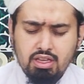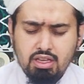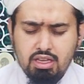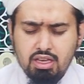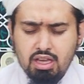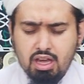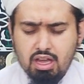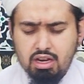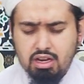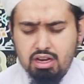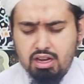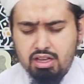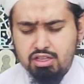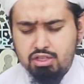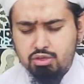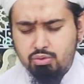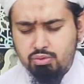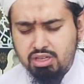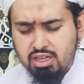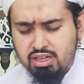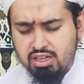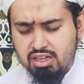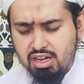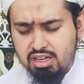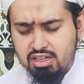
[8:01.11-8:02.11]
Ya
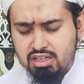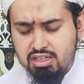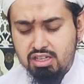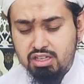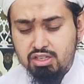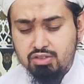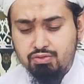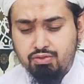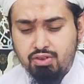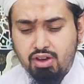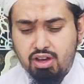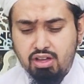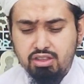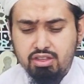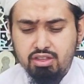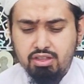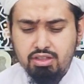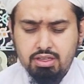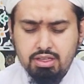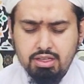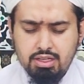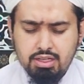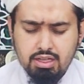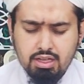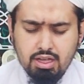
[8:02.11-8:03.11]
Allah, grant his father
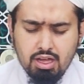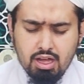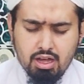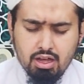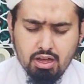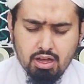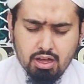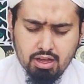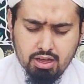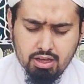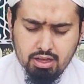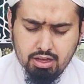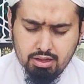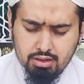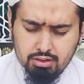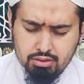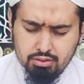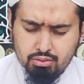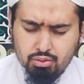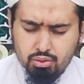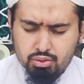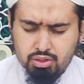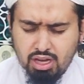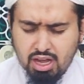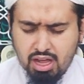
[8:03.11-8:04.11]
uh, uh,
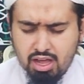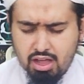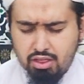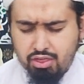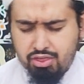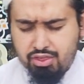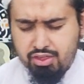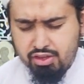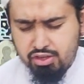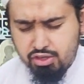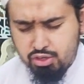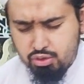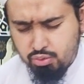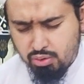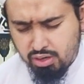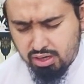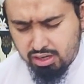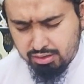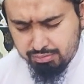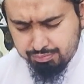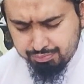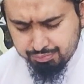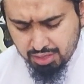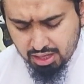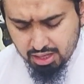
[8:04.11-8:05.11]
good health as
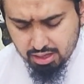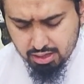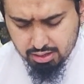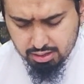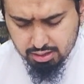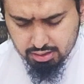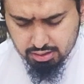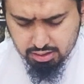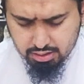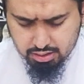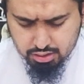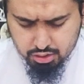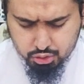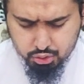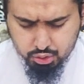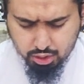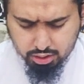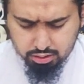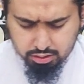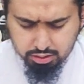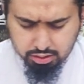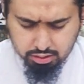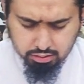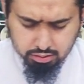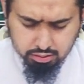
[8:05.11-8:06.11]
well.
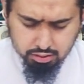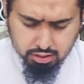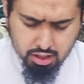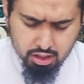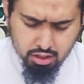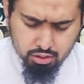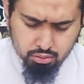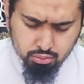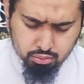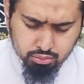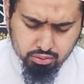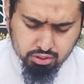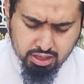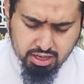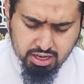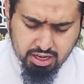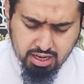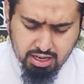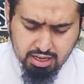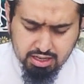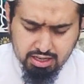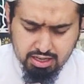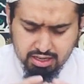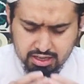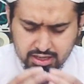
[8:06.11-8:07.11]
Sallallahu
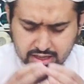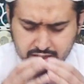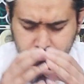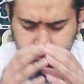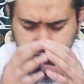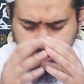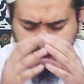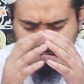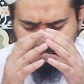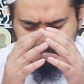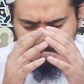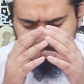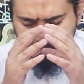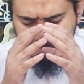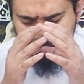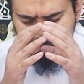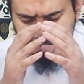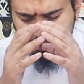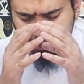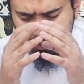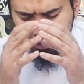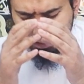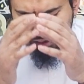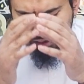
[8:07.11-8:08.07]
ta'ala ala Muhammad.